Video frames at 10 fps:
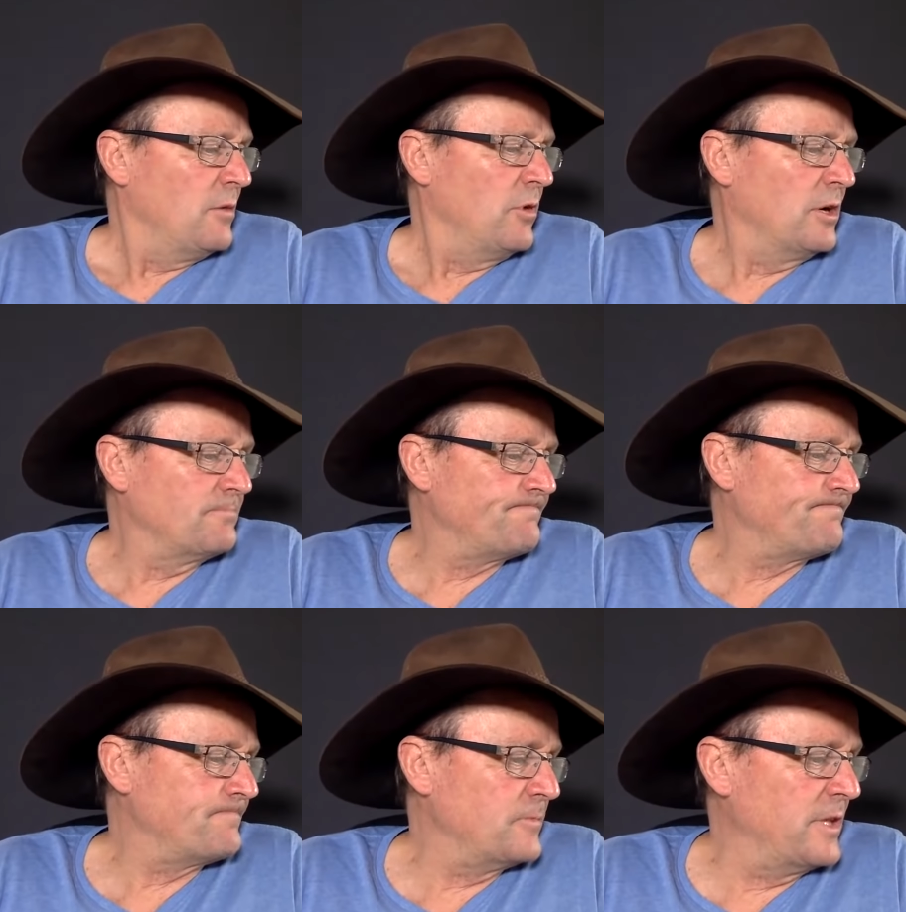Well,
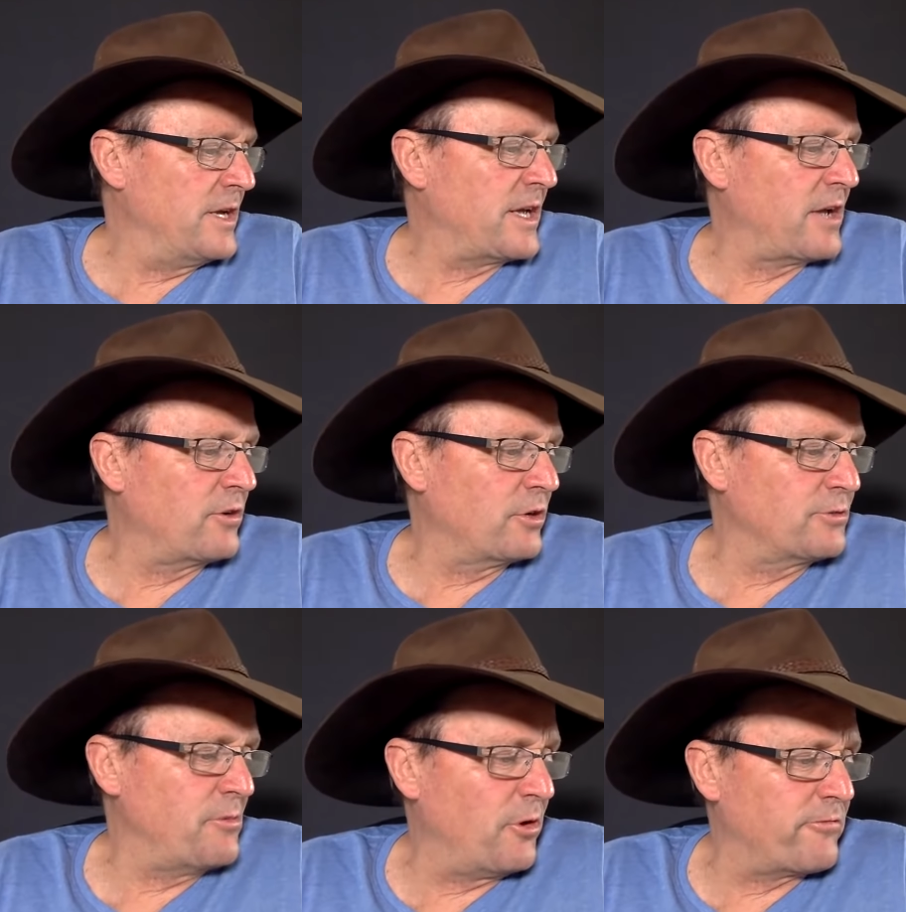there you go,
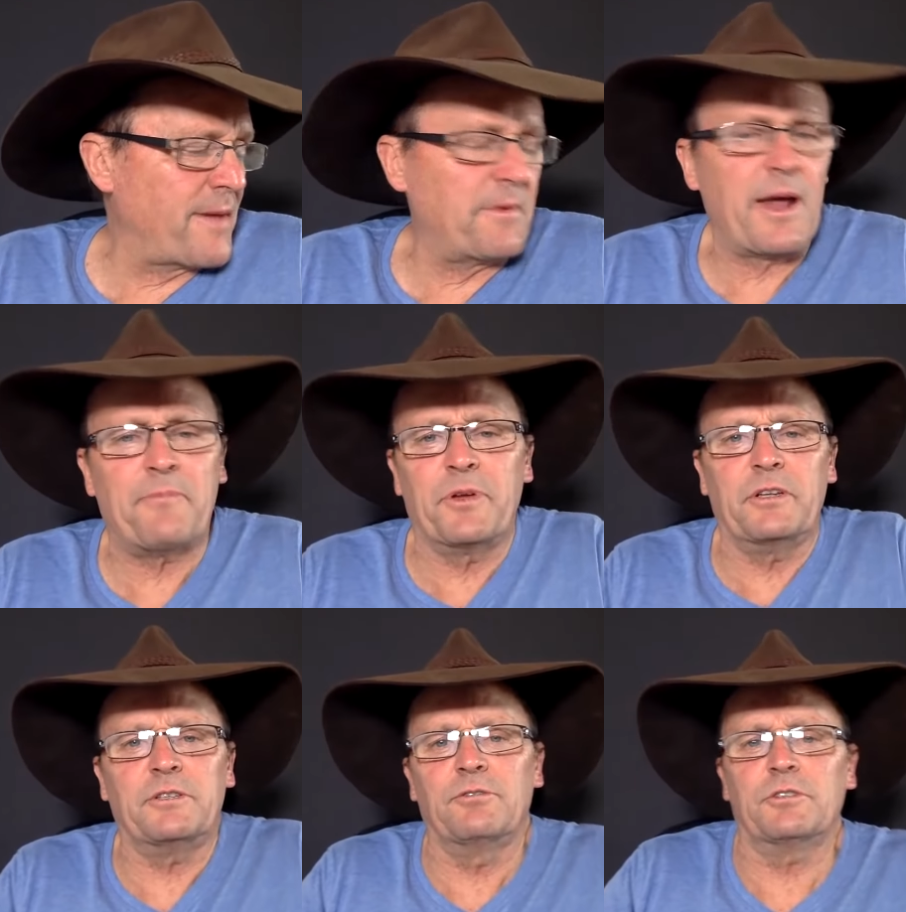guys. We might wrap it up, but
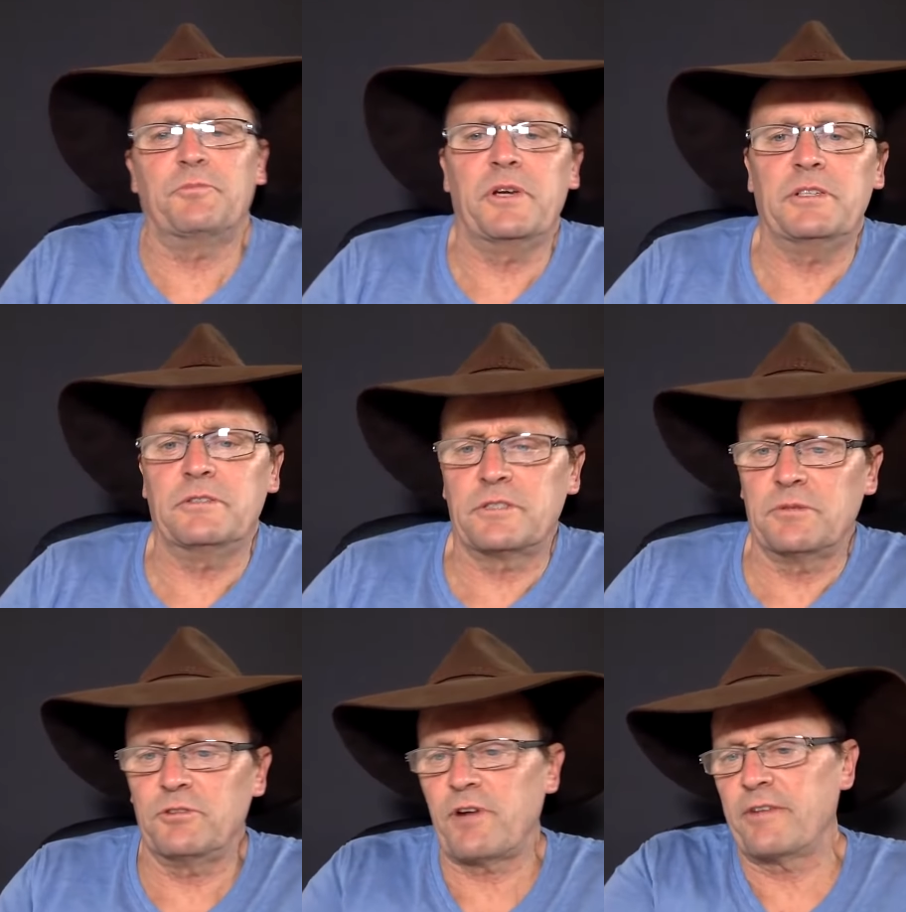it's been
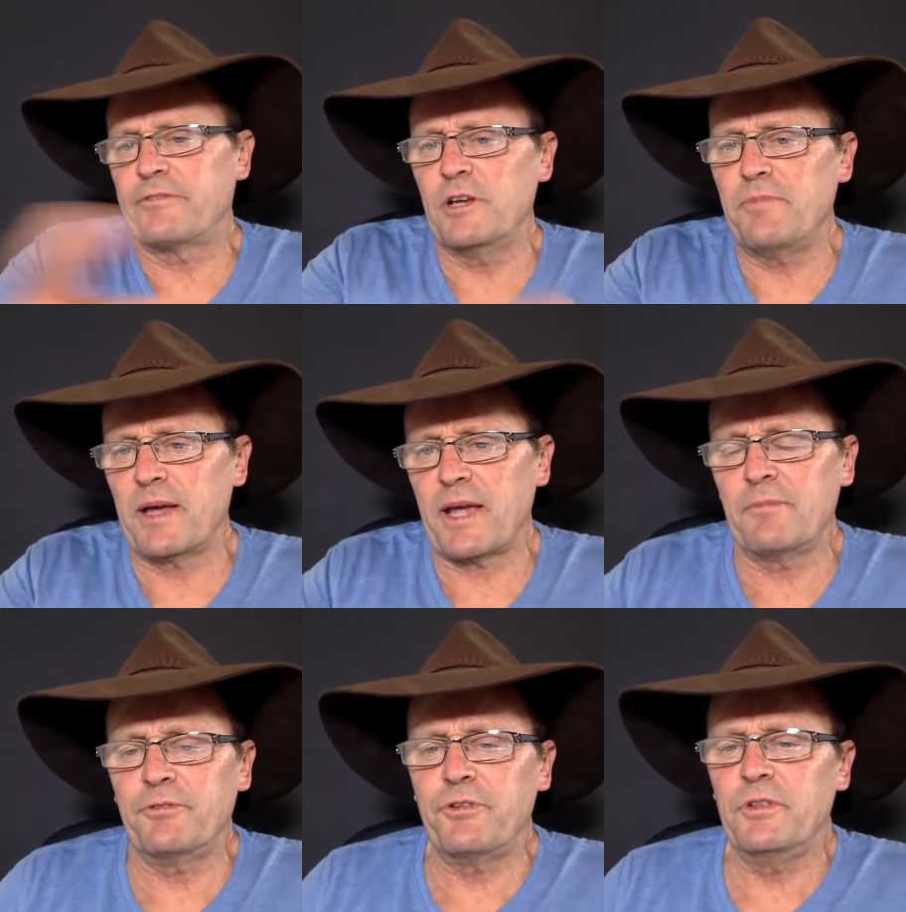some great feedback
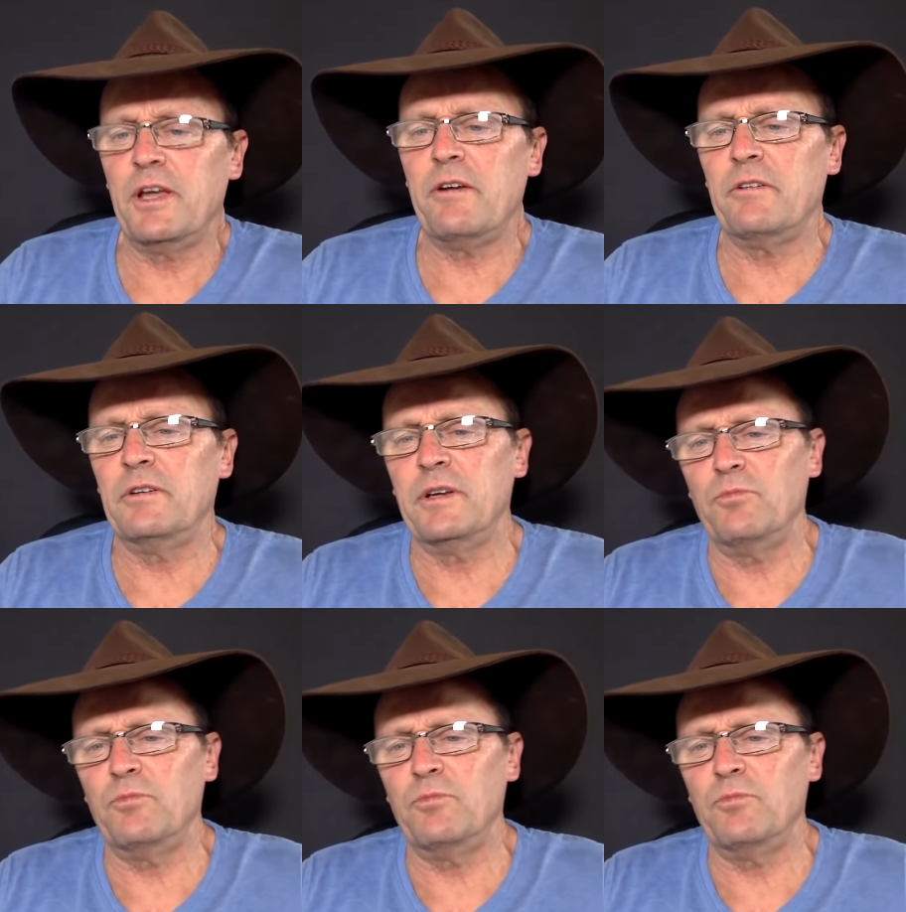coming through there.